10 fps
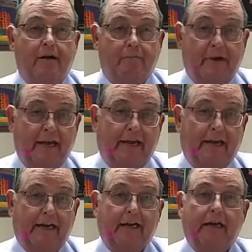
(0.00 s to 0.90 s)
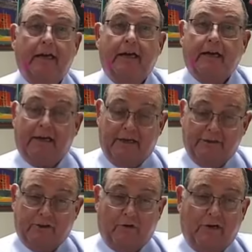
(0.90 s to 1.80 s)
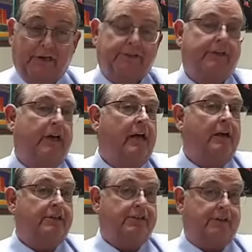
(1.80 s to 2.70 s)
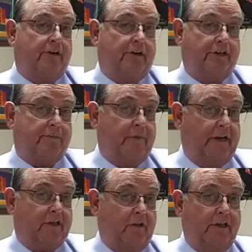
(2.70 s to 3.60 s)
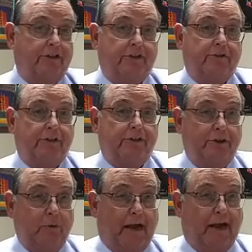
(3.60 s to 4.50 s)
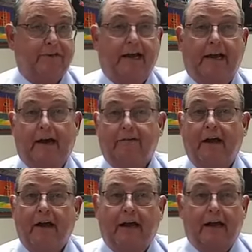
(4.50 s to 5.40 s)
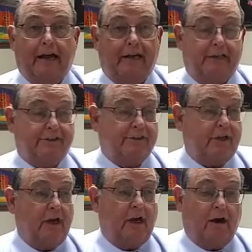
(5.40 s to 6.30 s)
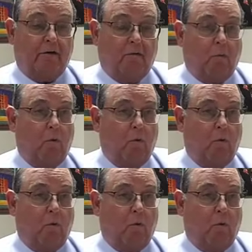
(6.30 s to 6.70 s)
pain, injuries, serious medical issues that you have to have, and it's a